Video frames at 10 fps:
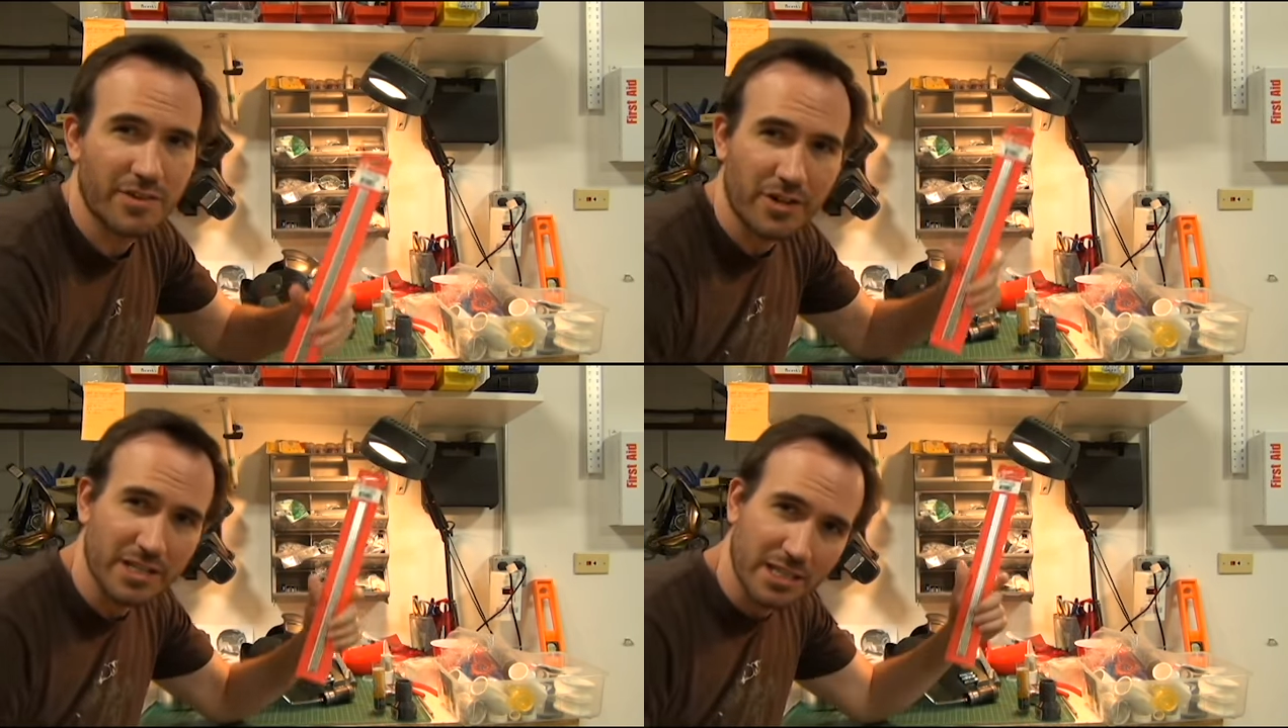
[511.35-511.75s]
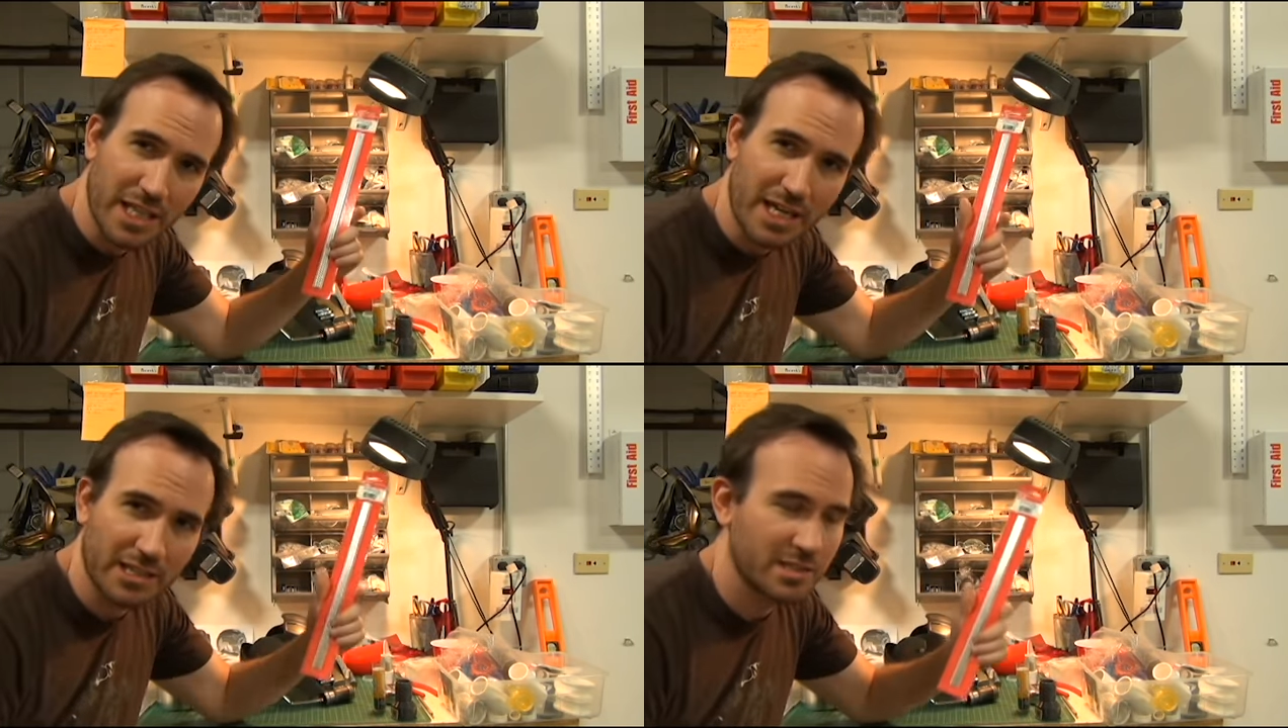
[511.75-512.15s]
various
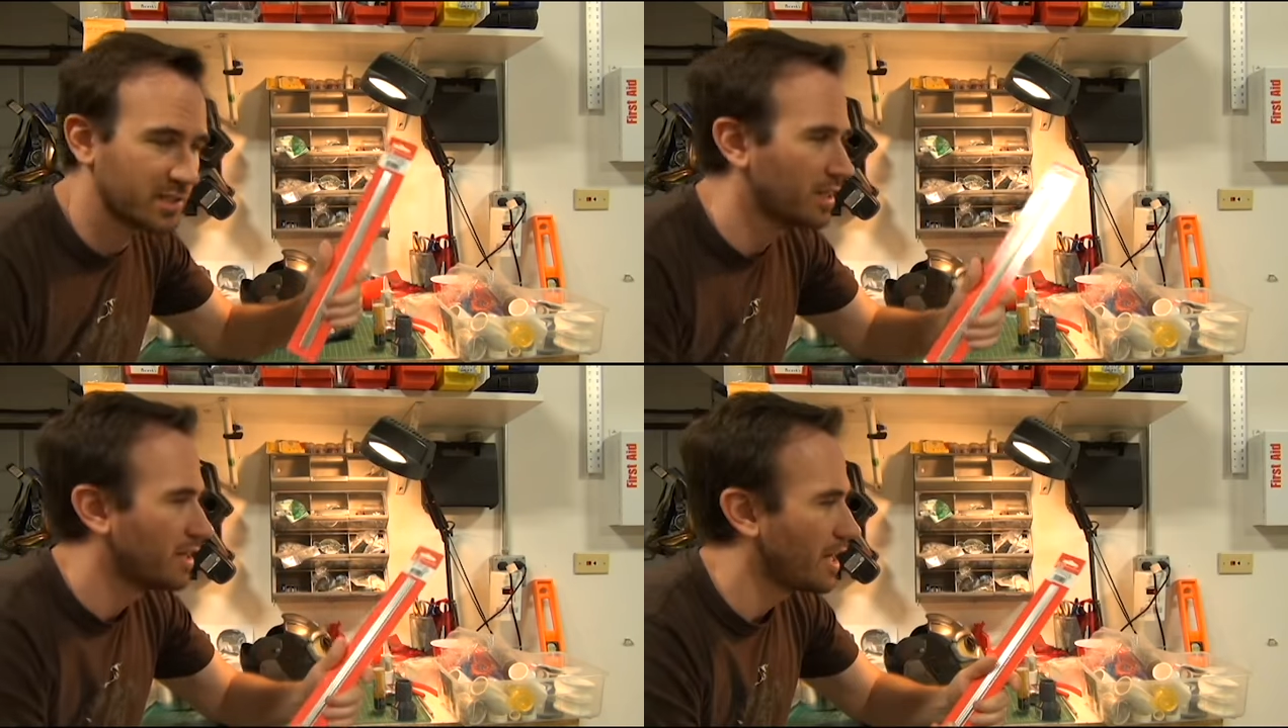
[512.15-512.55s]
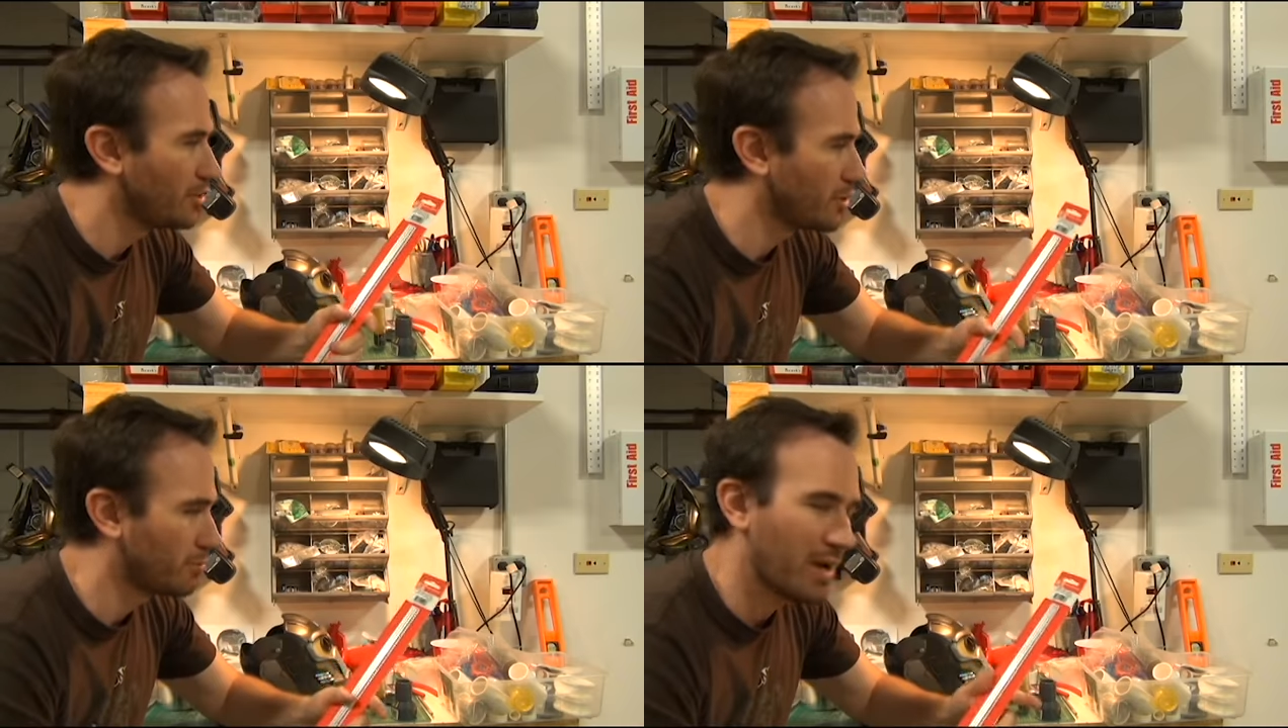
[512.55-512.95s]
lengths,
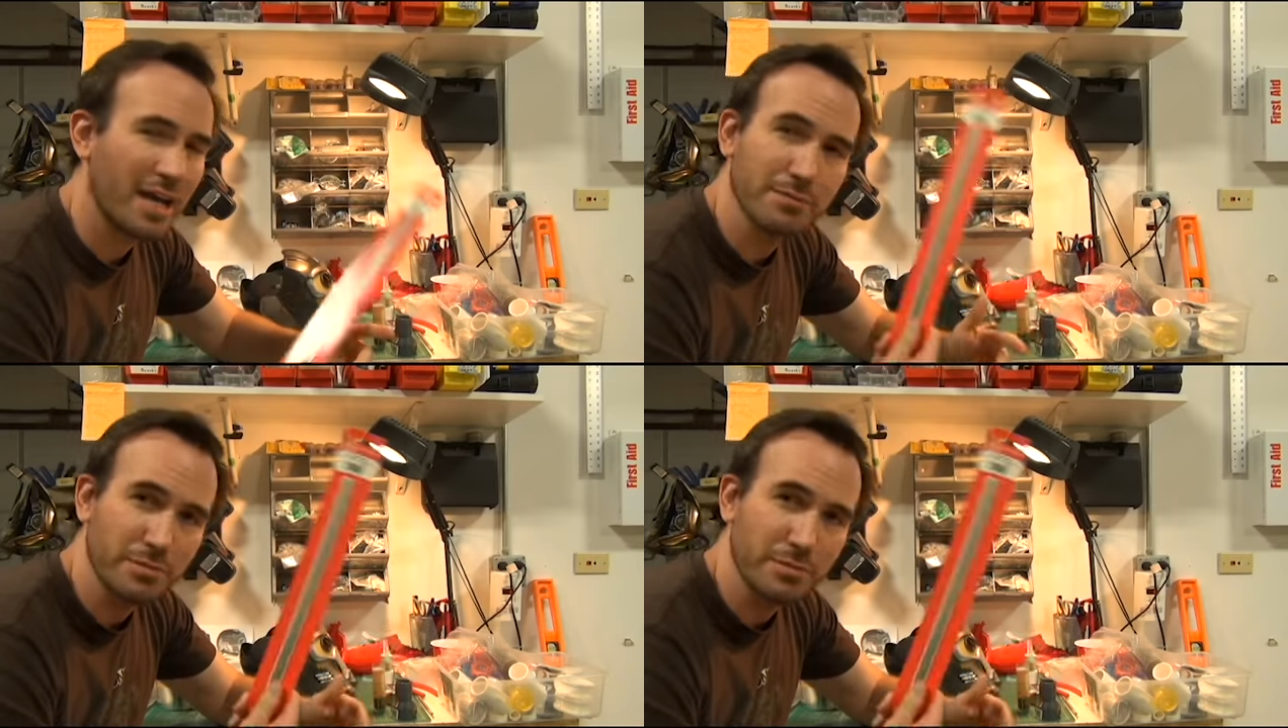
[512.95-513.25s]
and you can buy them